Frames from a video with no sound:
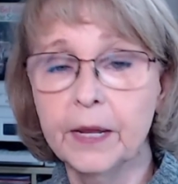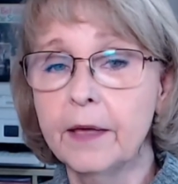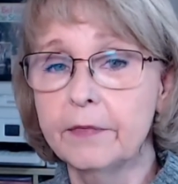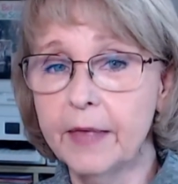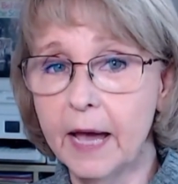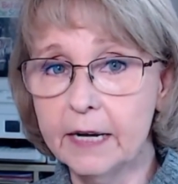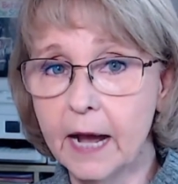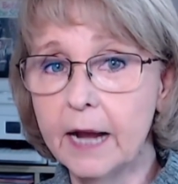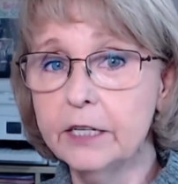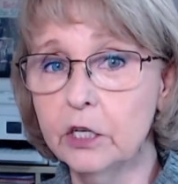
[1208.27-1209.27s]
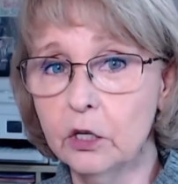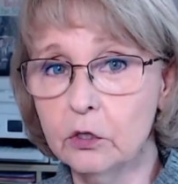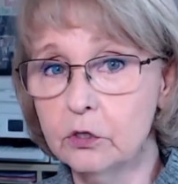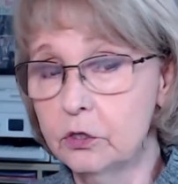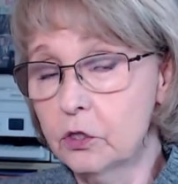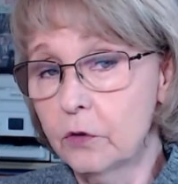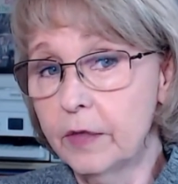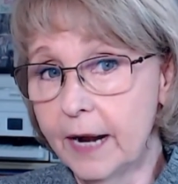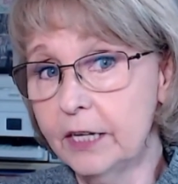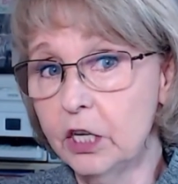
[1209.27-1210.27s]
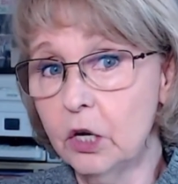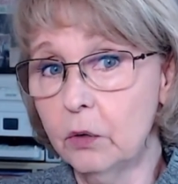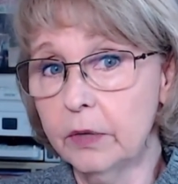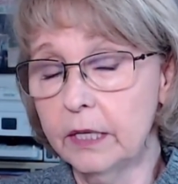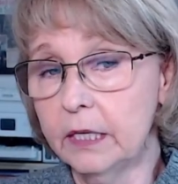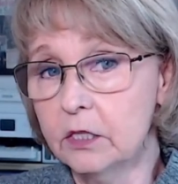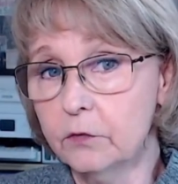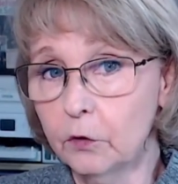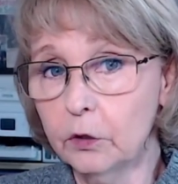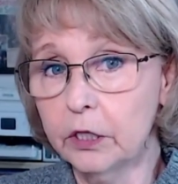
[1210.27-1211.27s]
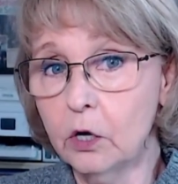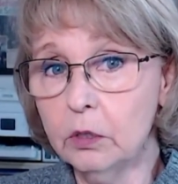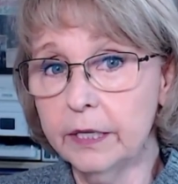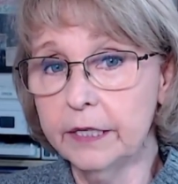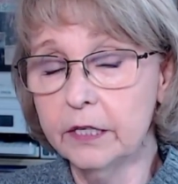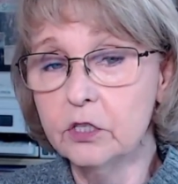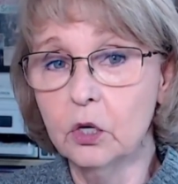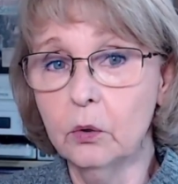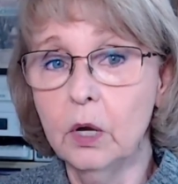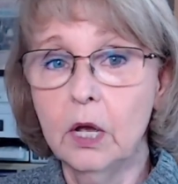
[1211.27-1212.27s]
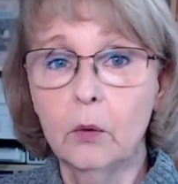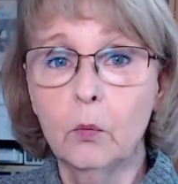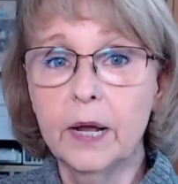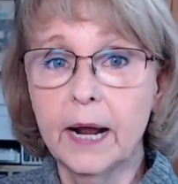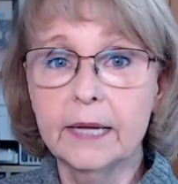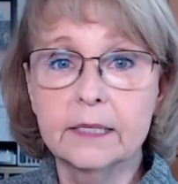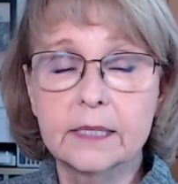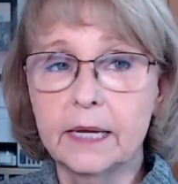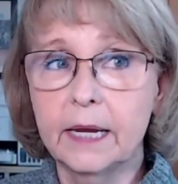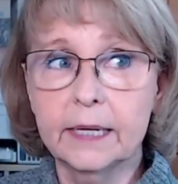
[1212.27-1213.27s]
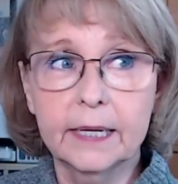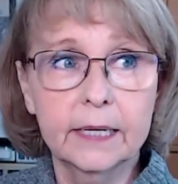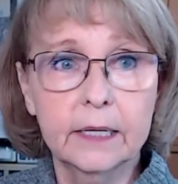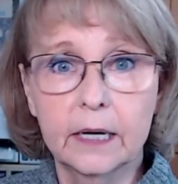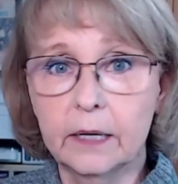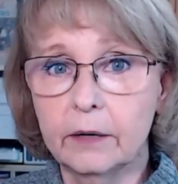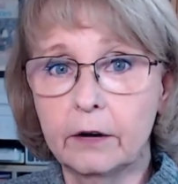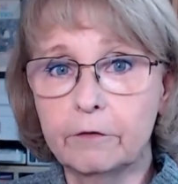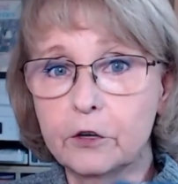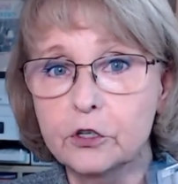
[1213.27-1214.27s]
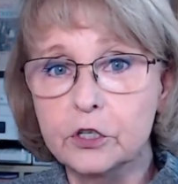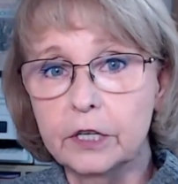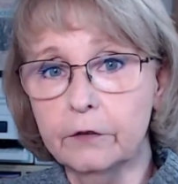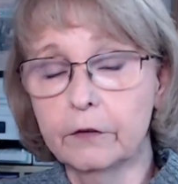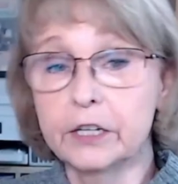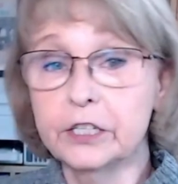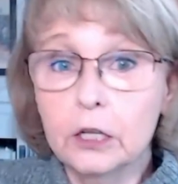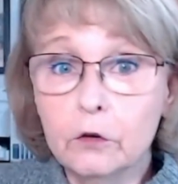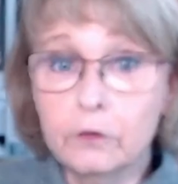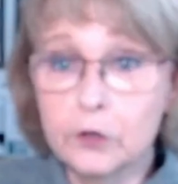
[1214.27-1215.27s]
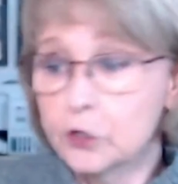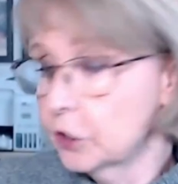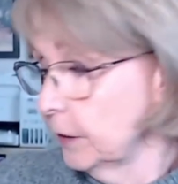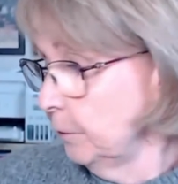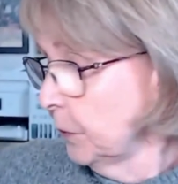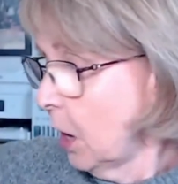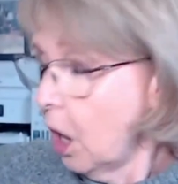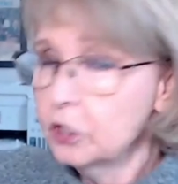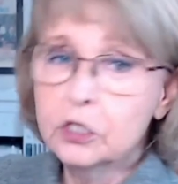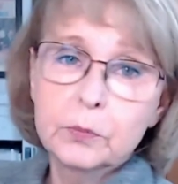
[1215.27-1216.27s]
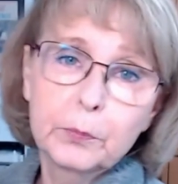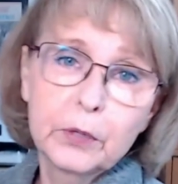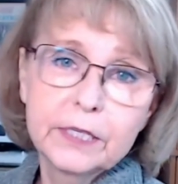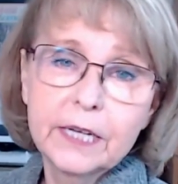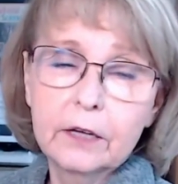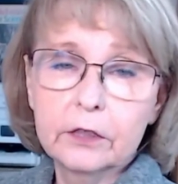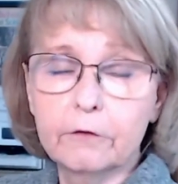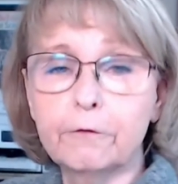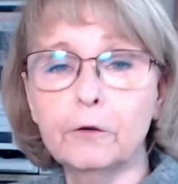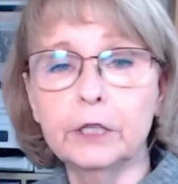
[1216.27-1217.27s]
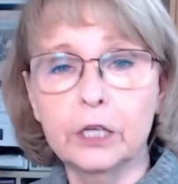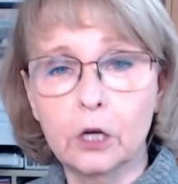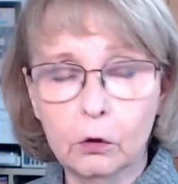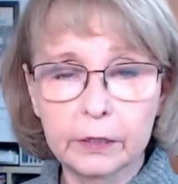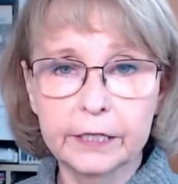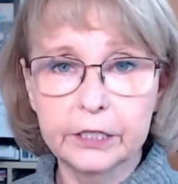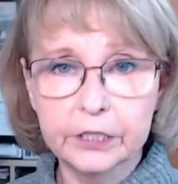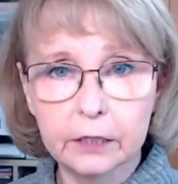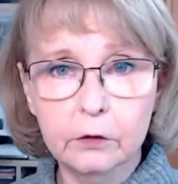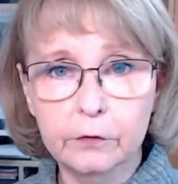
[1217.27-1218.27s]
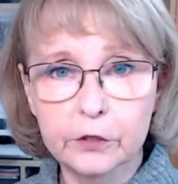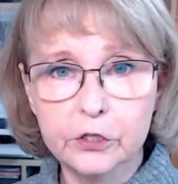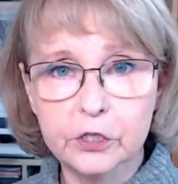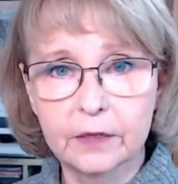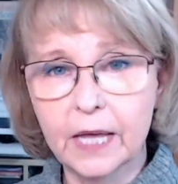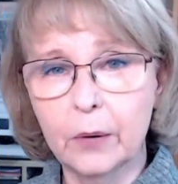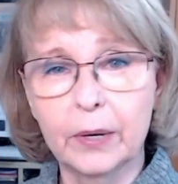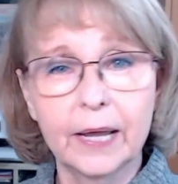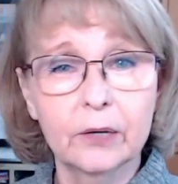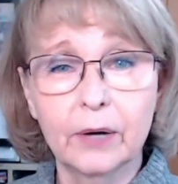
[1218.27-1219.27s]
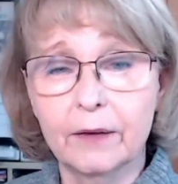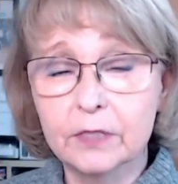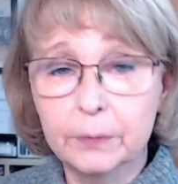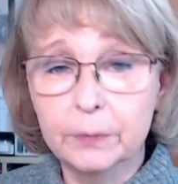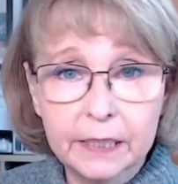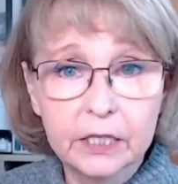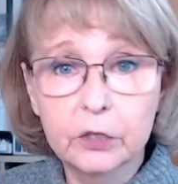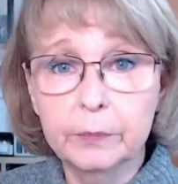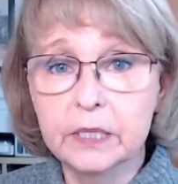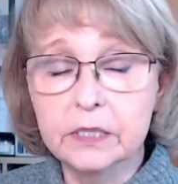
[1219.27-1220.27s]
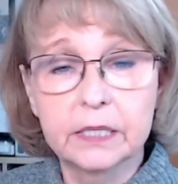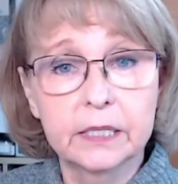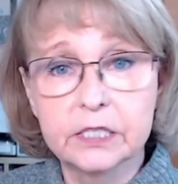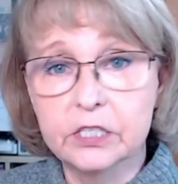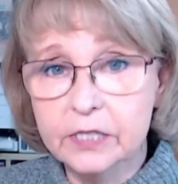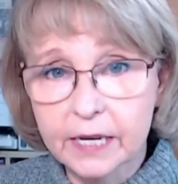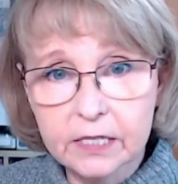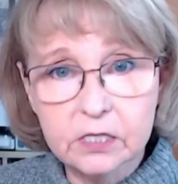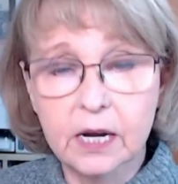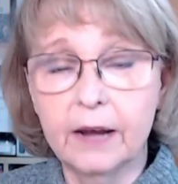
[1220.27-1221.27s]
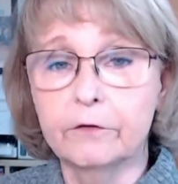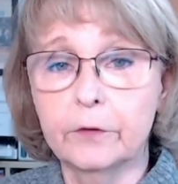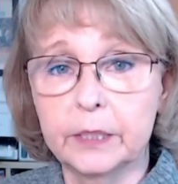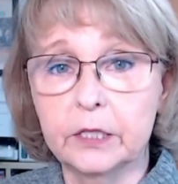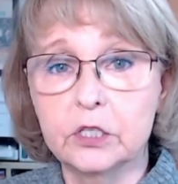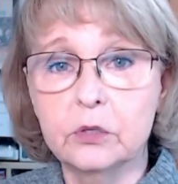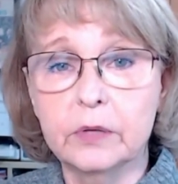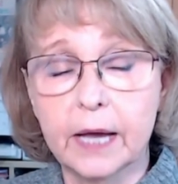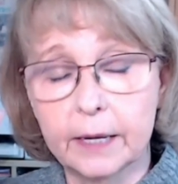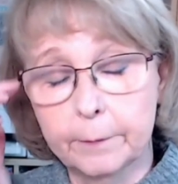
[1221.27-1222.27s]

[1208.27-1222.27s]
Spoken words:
that I know, so then I know that it's fully collated. So when I say I get a version of a yellow version, I'll just print out the fully collated yellow version. That way I don't have to be intermixing, and it just takes time for me to do that.